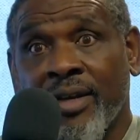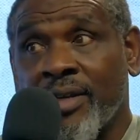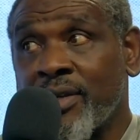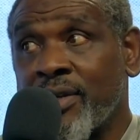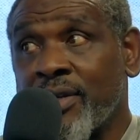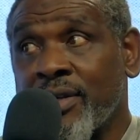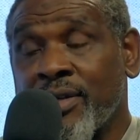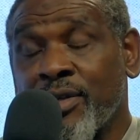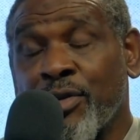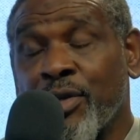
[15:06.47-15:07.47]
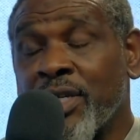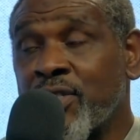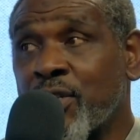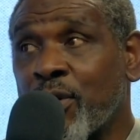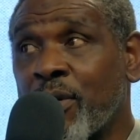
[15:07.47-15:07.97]
what do you think that you he didn't doing?
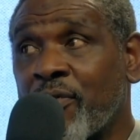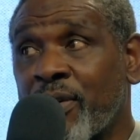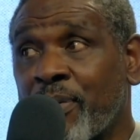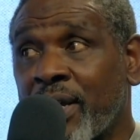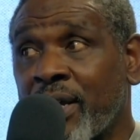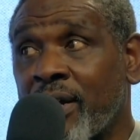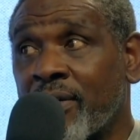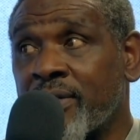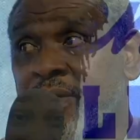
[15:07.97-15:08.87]
show up for the playoffs?